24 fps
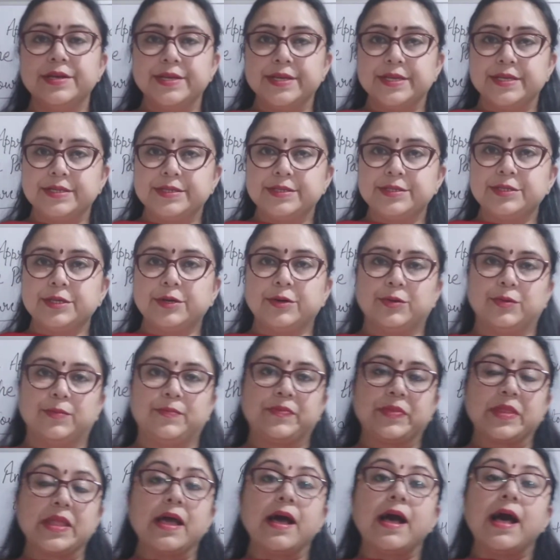So
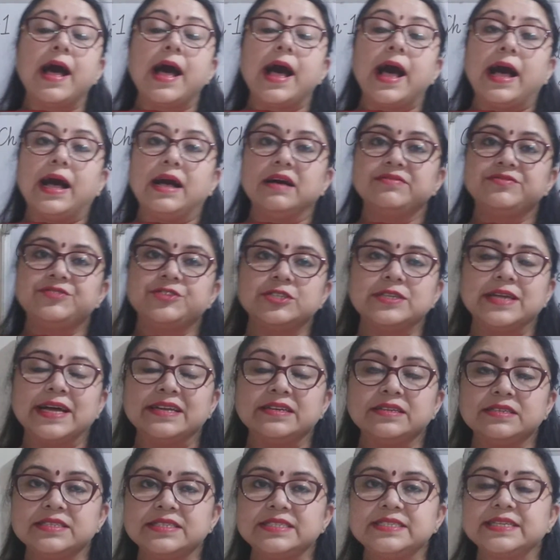after
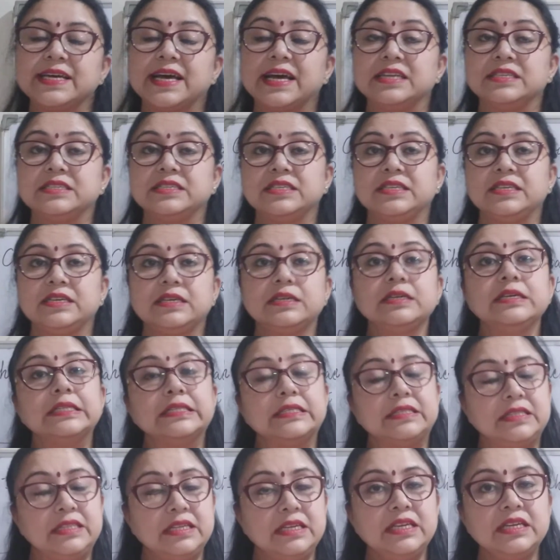understanding
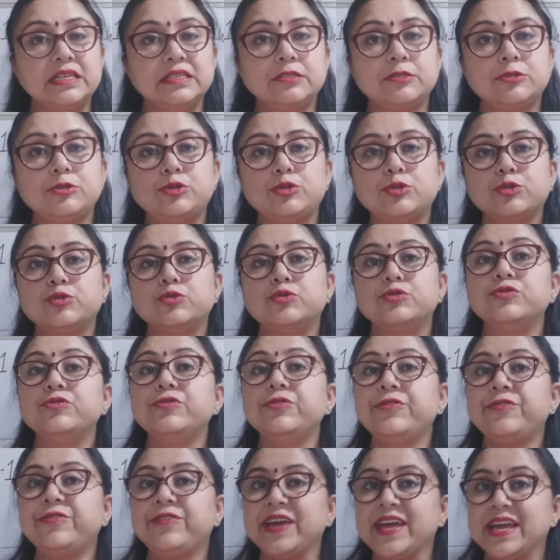these two
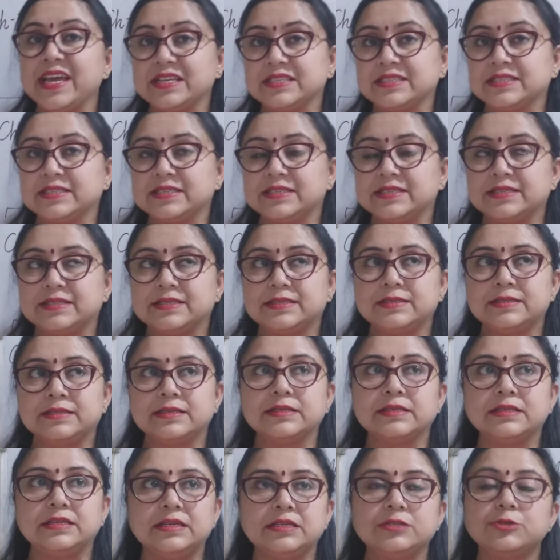phases,
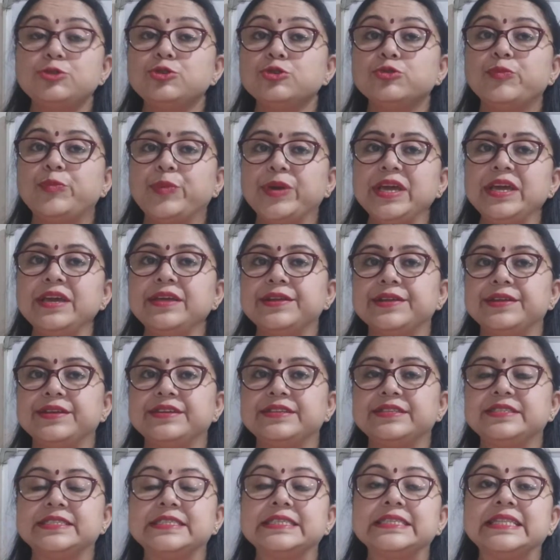these two
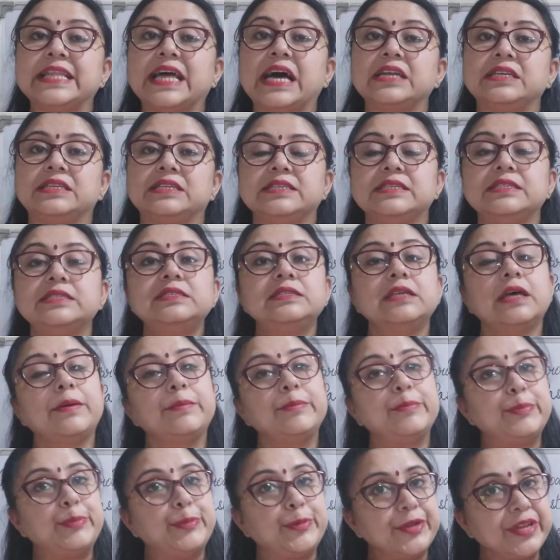periods, that is
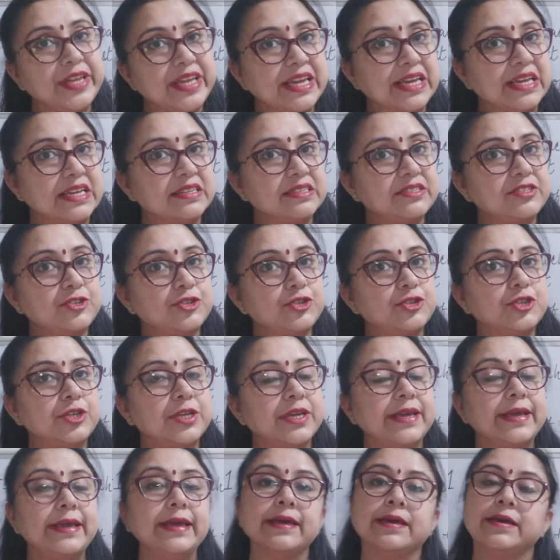
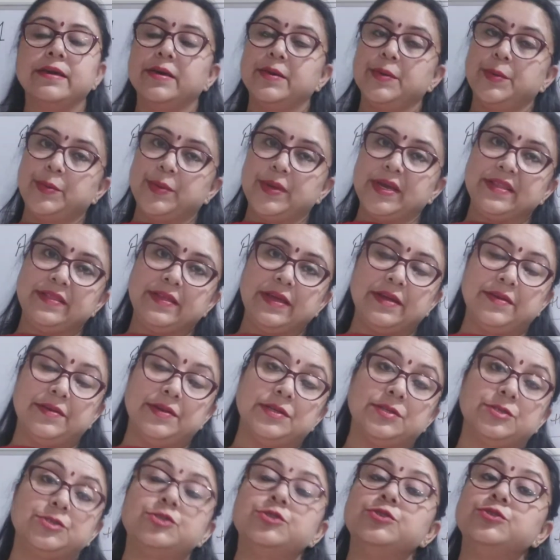prehistory, where there
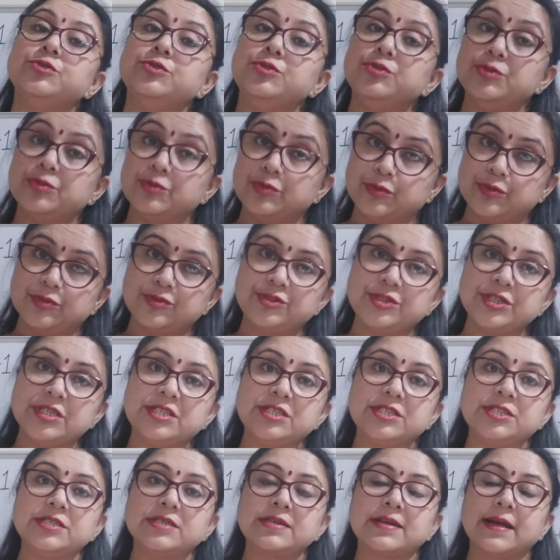is no
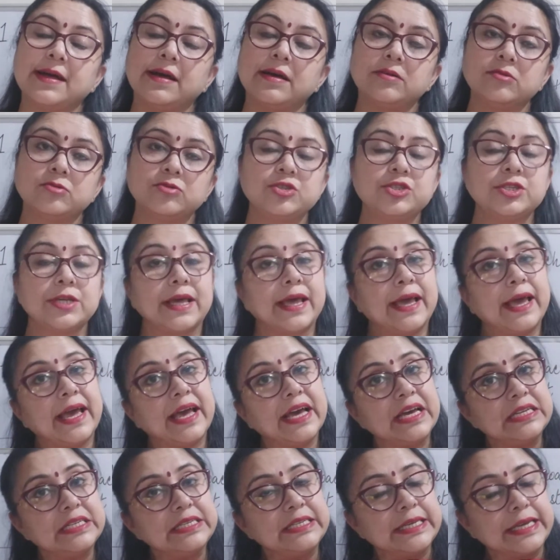written account,
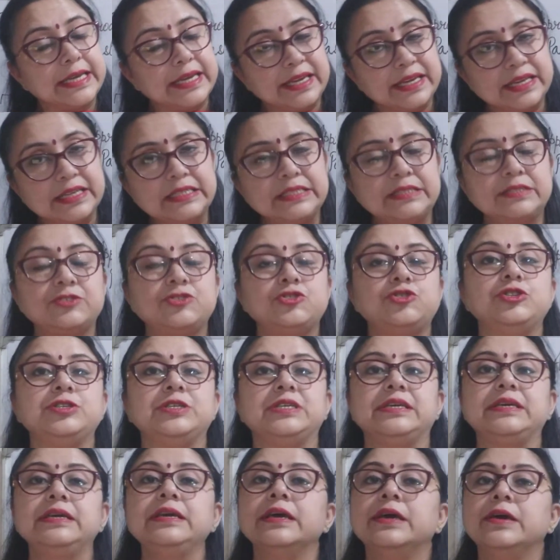and
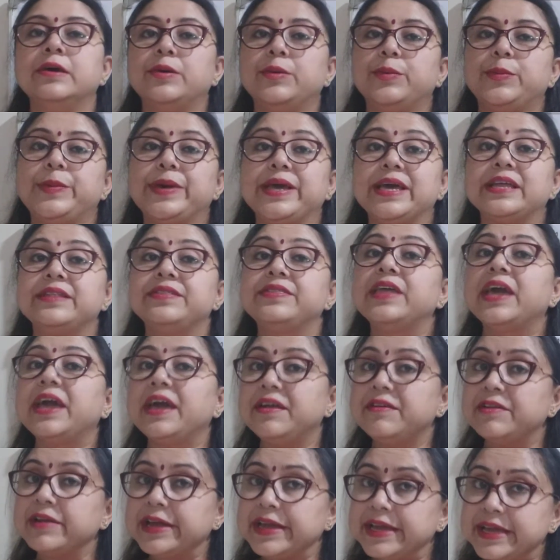history, where
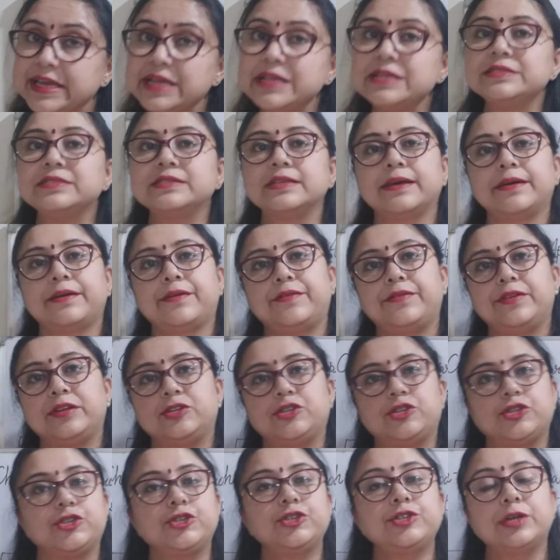there is
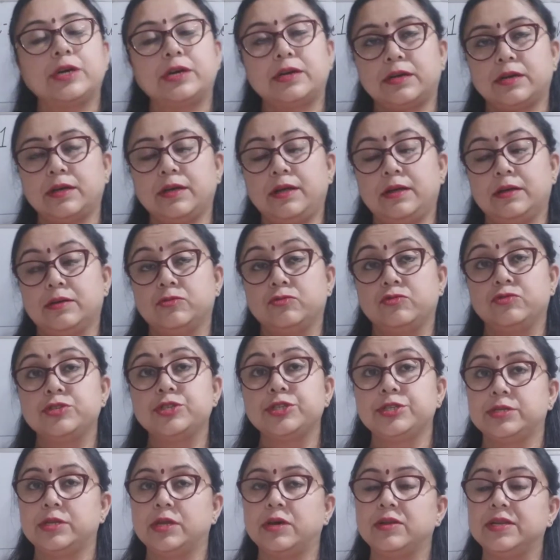written
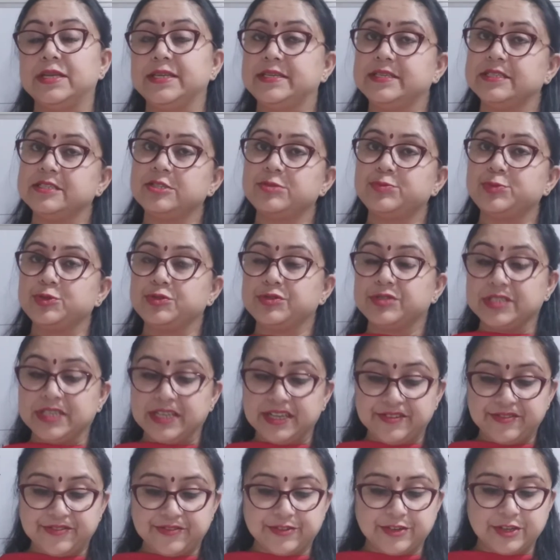account. Now let us
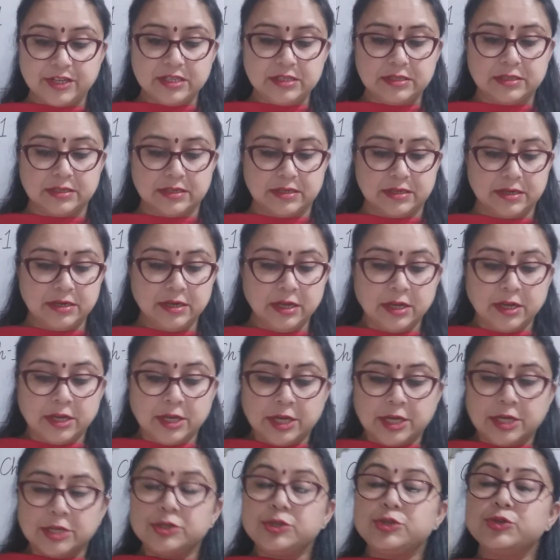proceed further
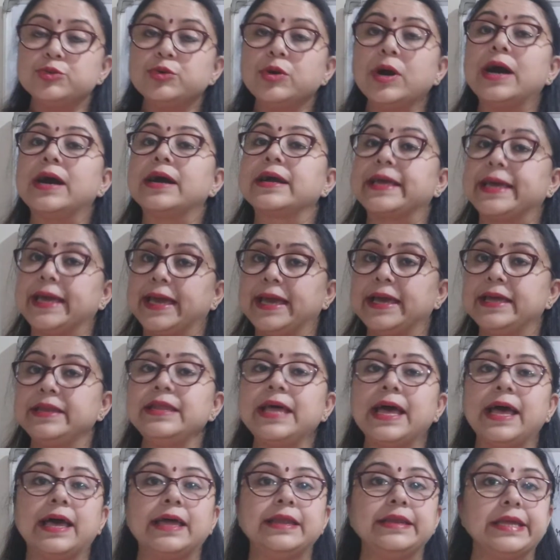to
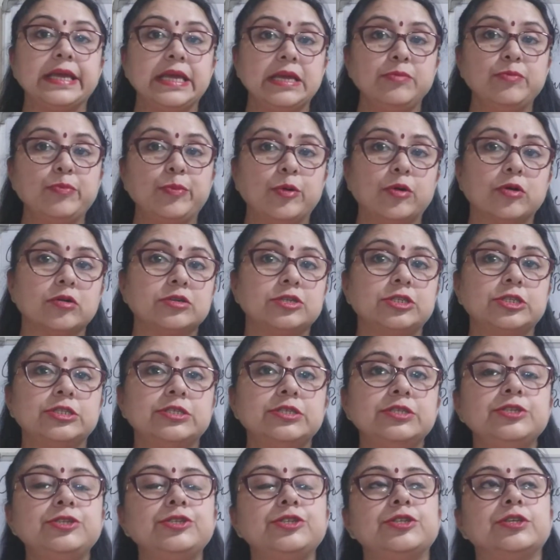again an
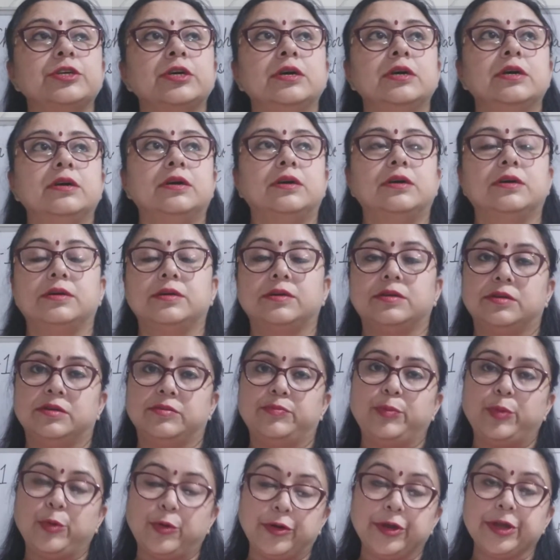important
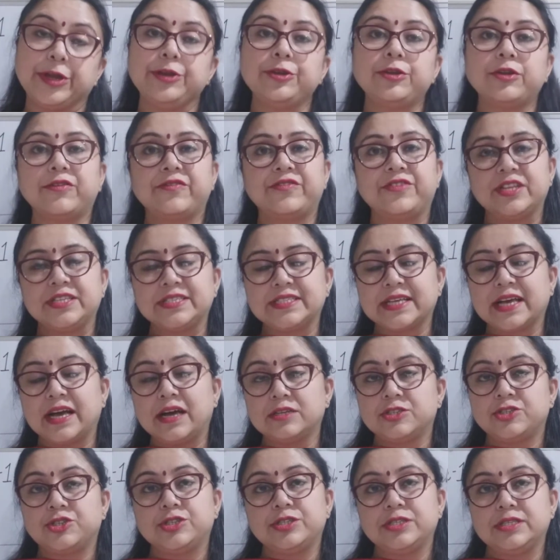point of
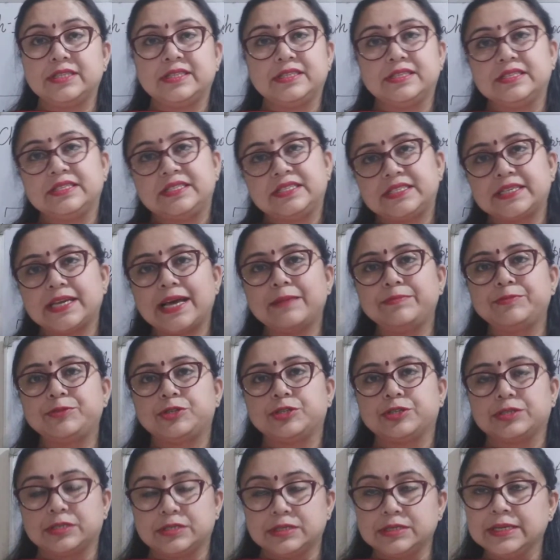discussion in this
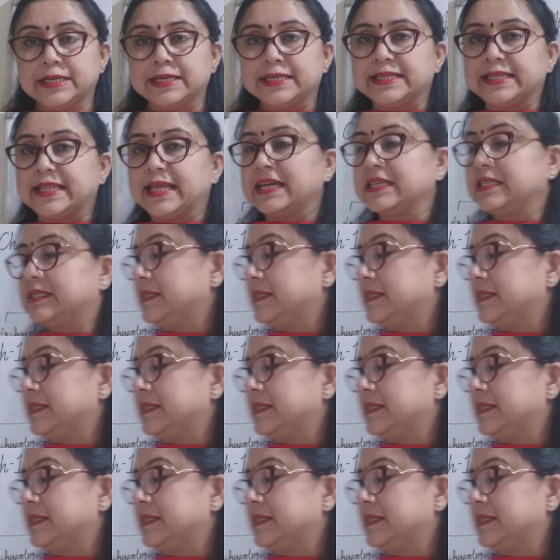chapter, that